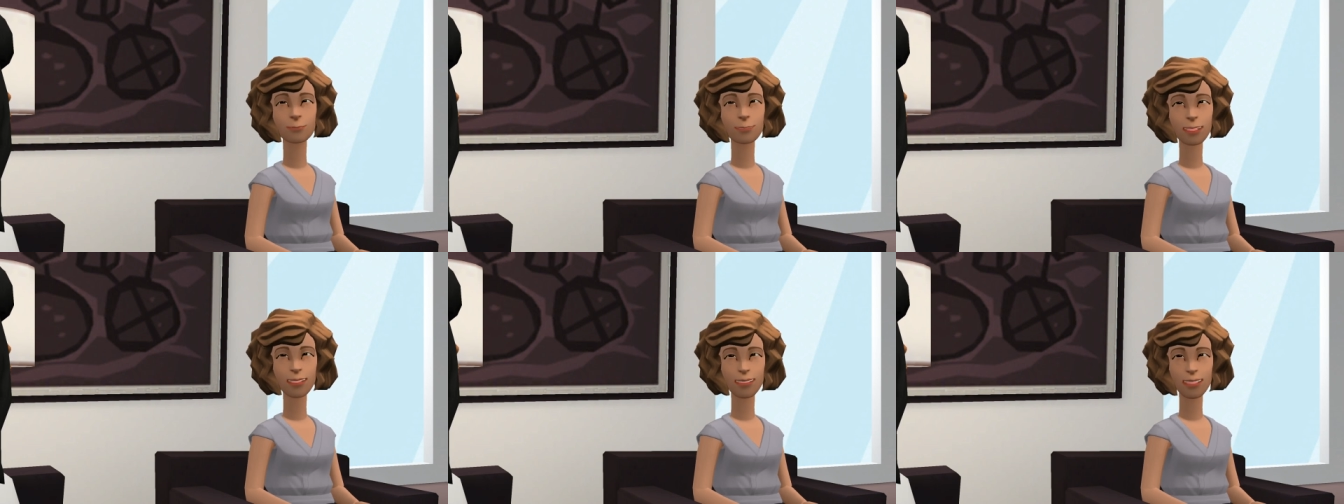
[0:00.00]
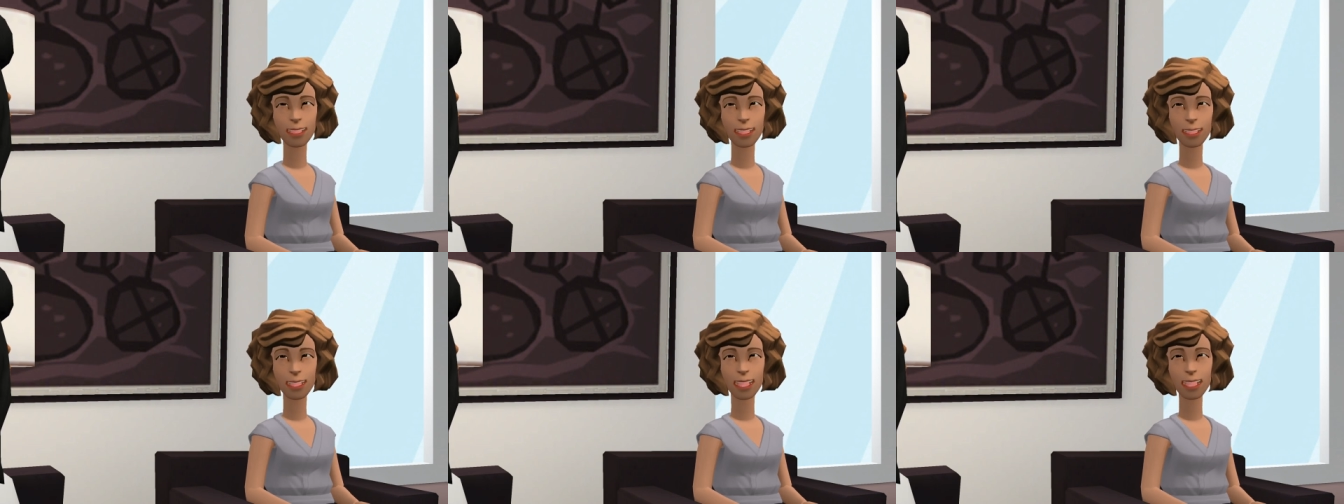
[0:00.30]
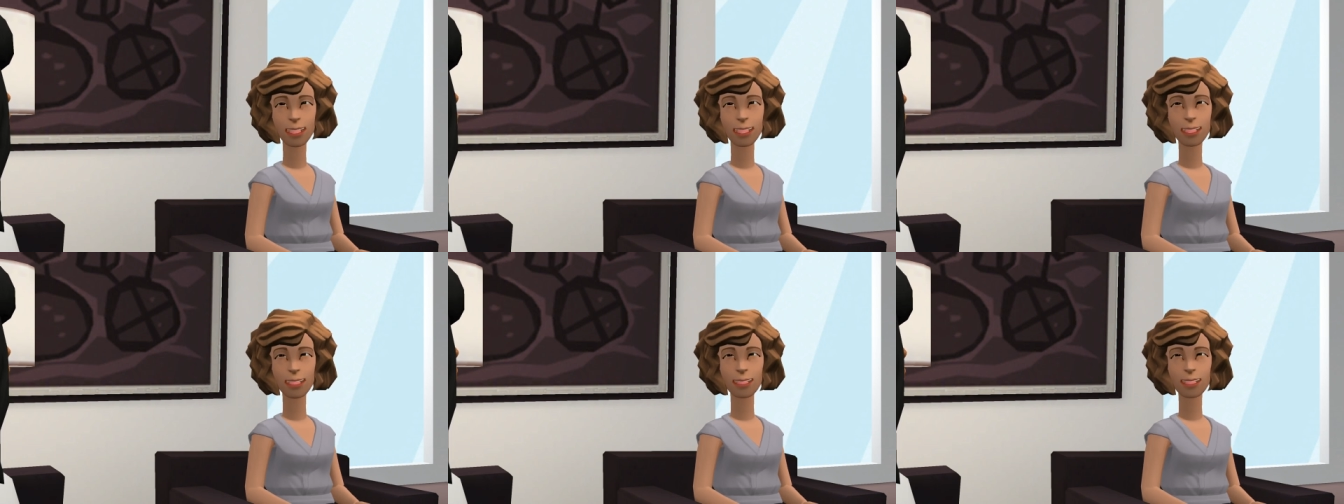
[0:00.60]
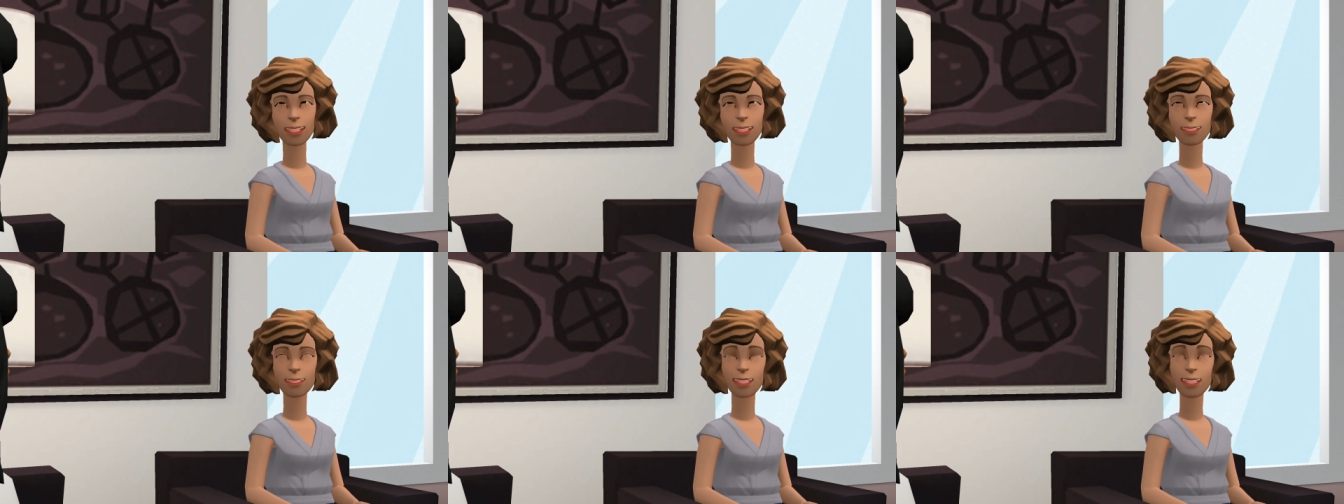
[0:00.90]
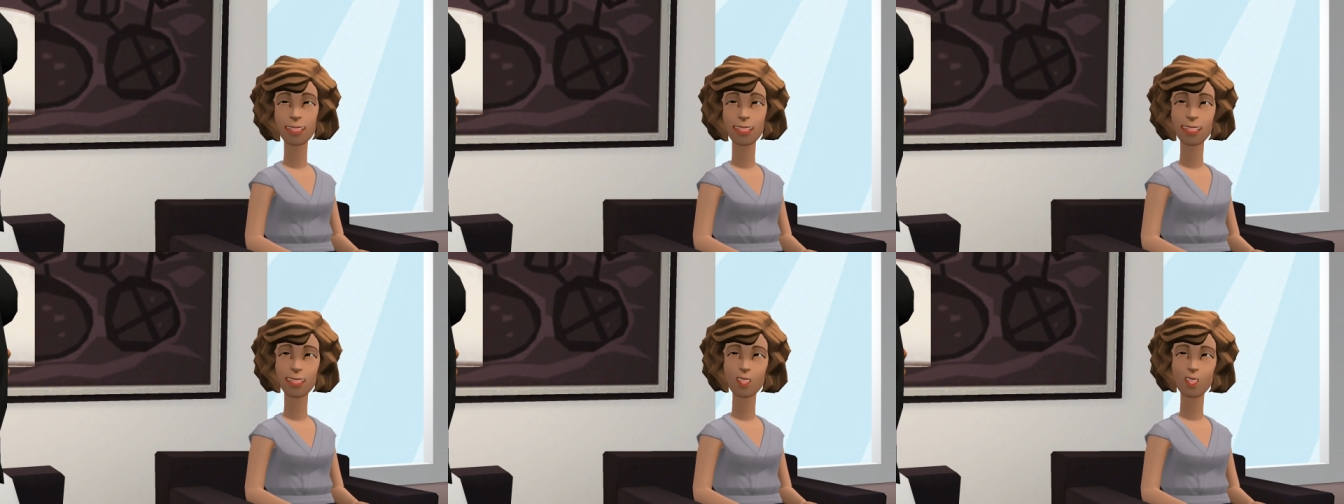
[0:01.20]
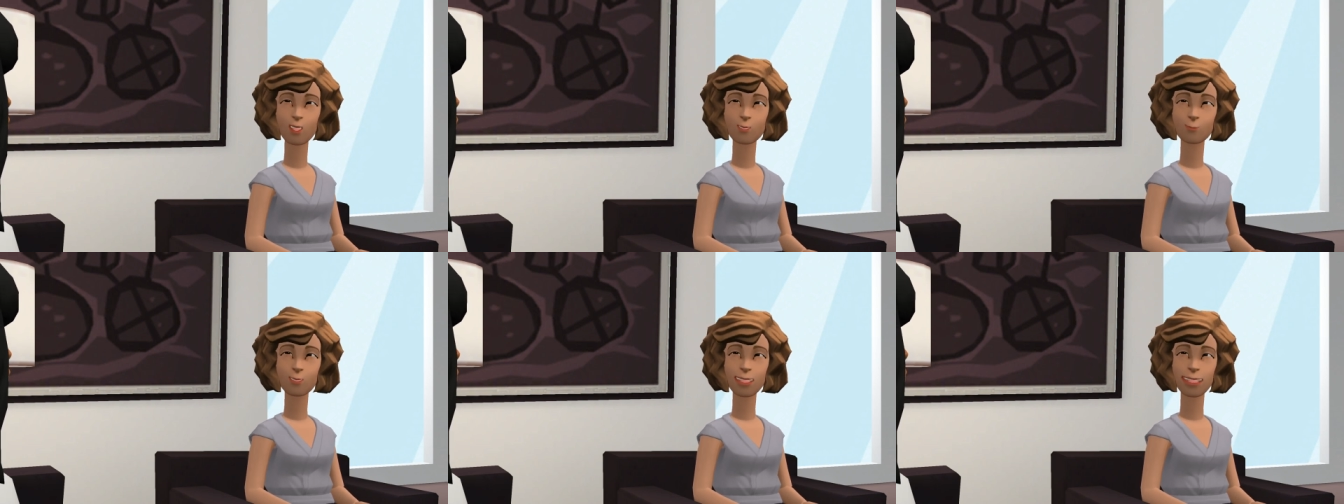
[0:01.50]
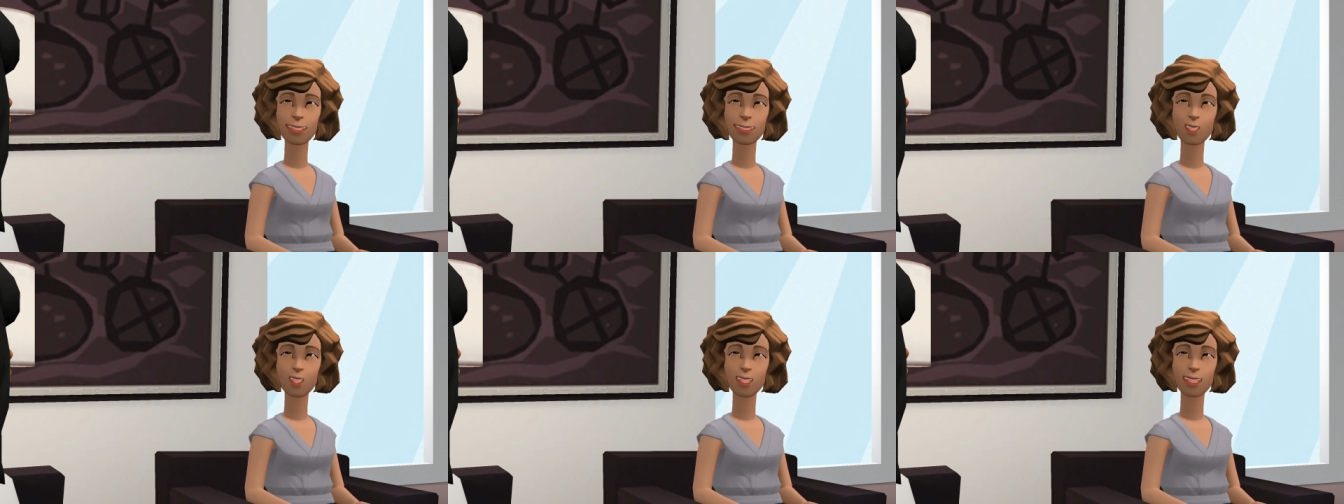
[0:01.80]
if anything is excellent or
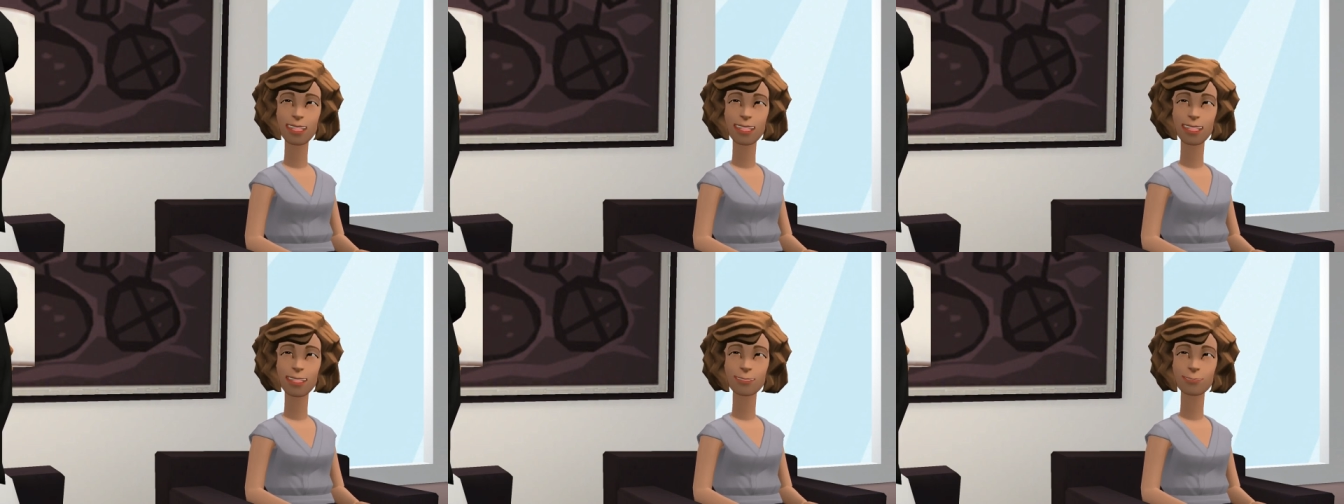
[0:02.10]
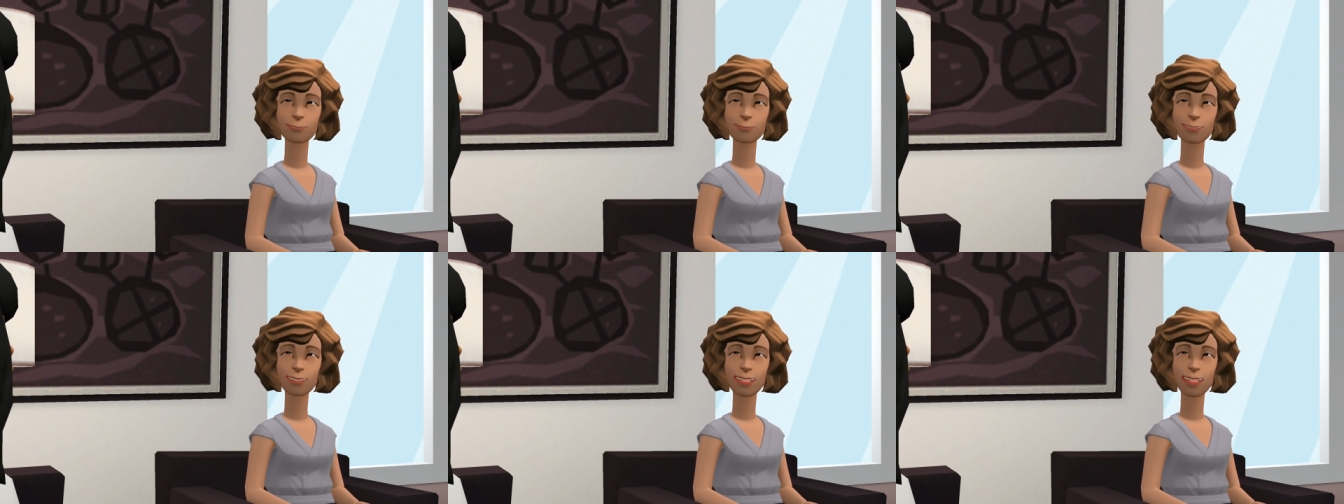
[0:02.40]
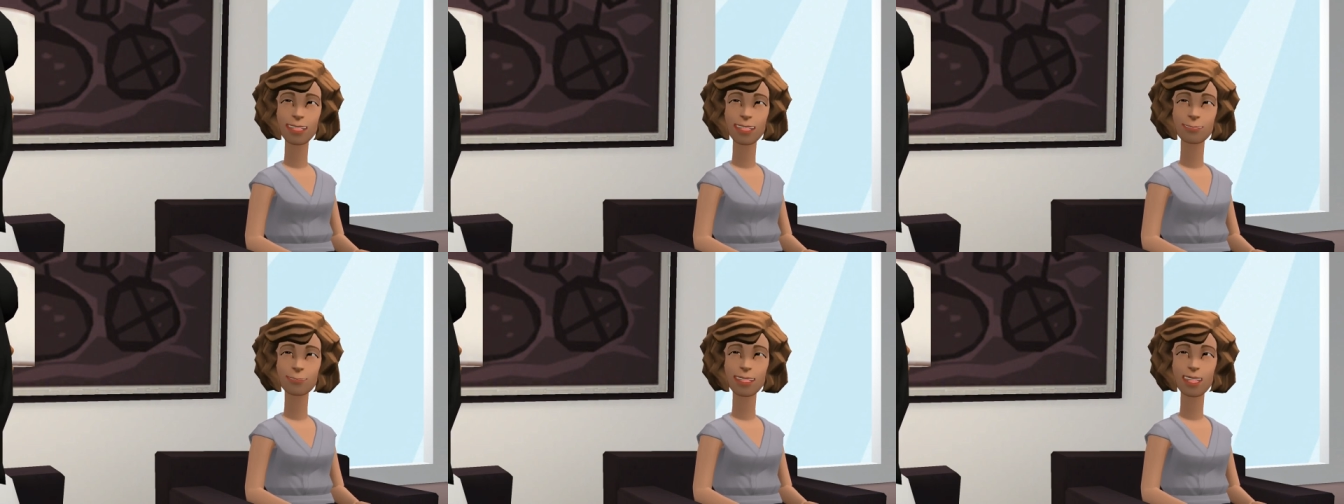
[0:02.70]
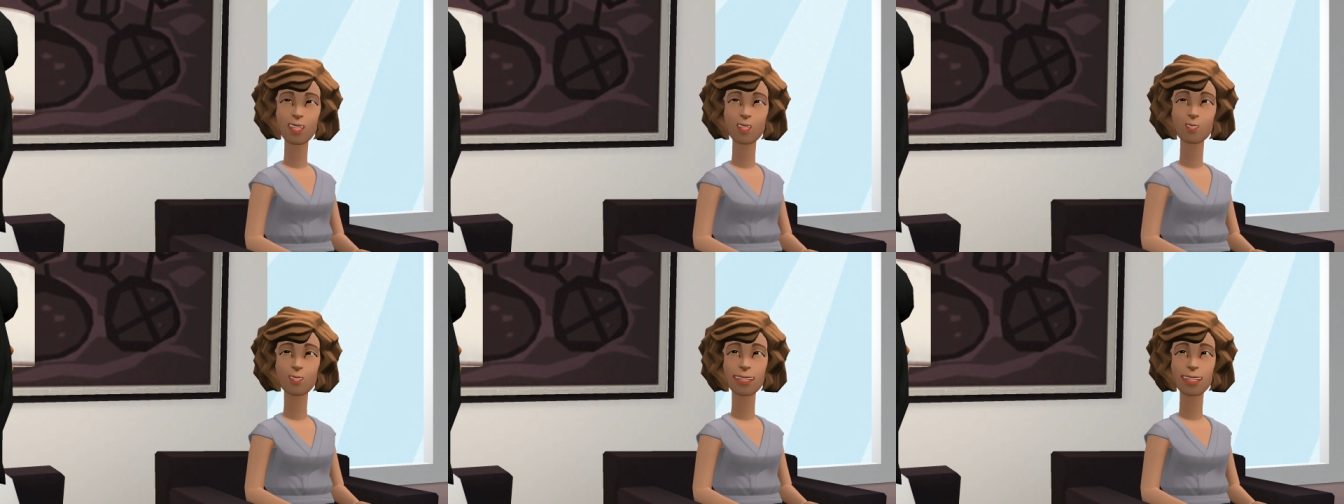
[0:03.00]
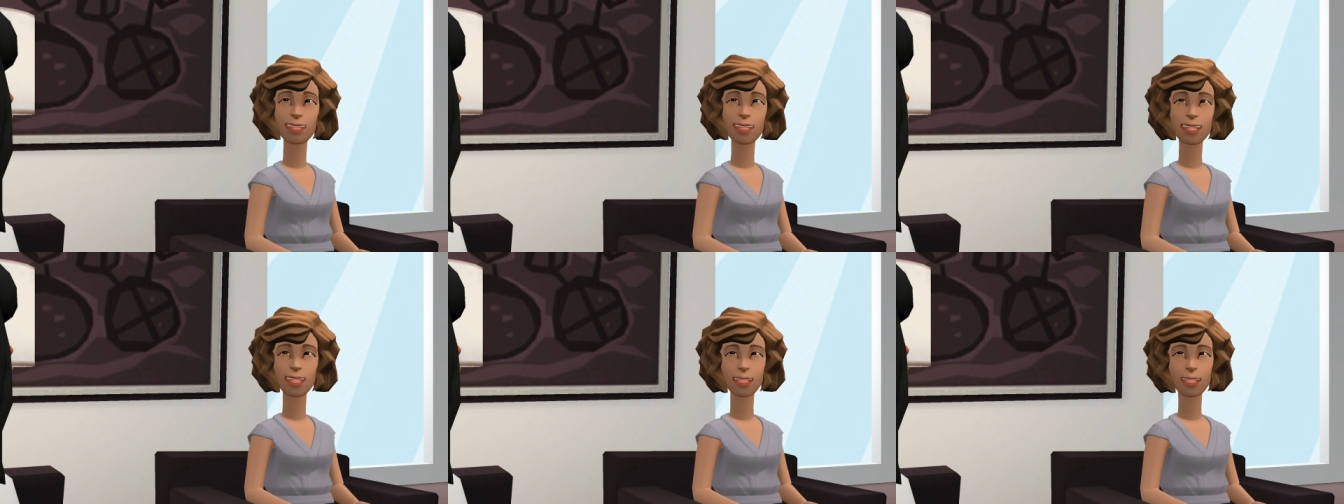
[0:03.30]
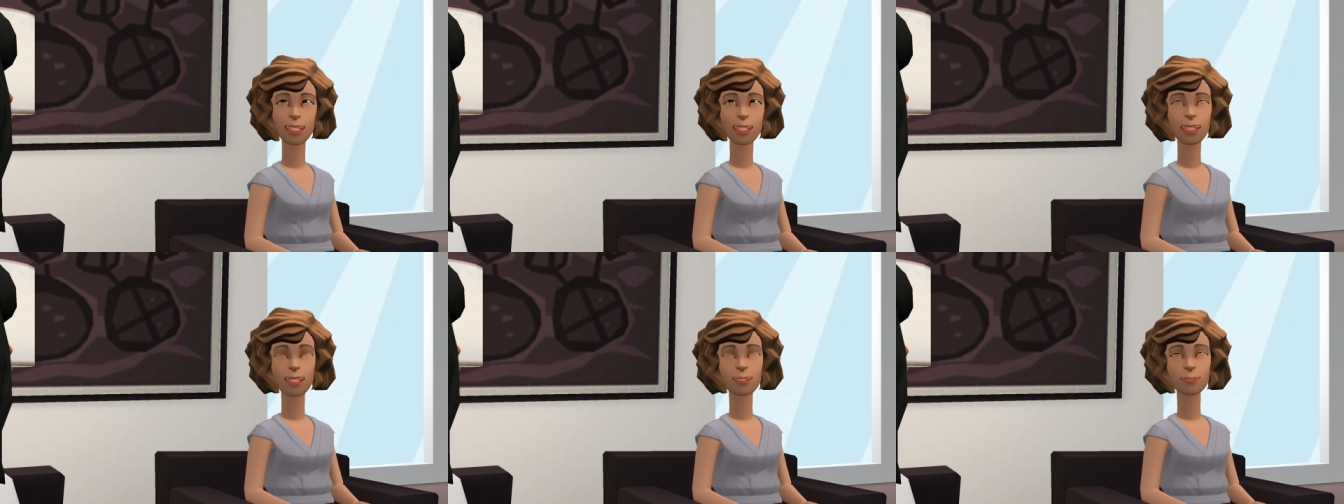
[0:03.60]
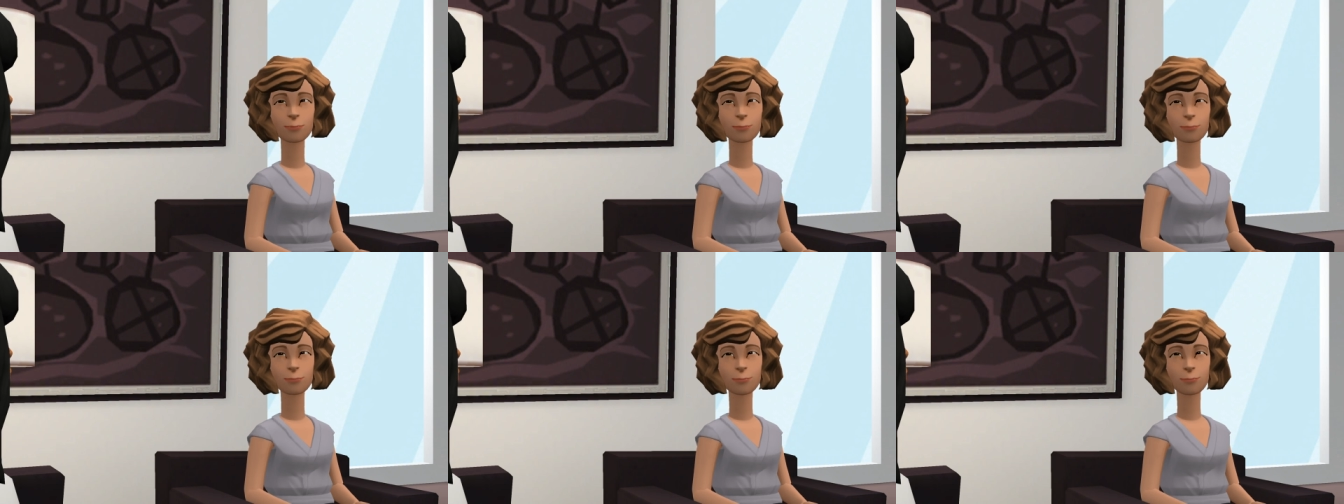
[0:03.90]
praiseworthy, think about such
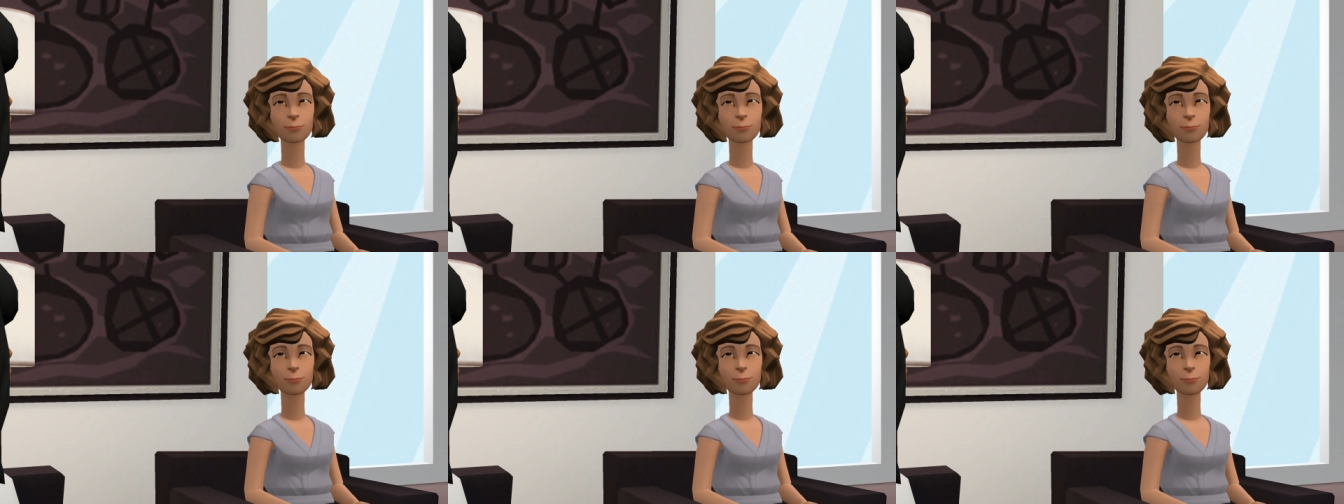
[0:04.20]
things.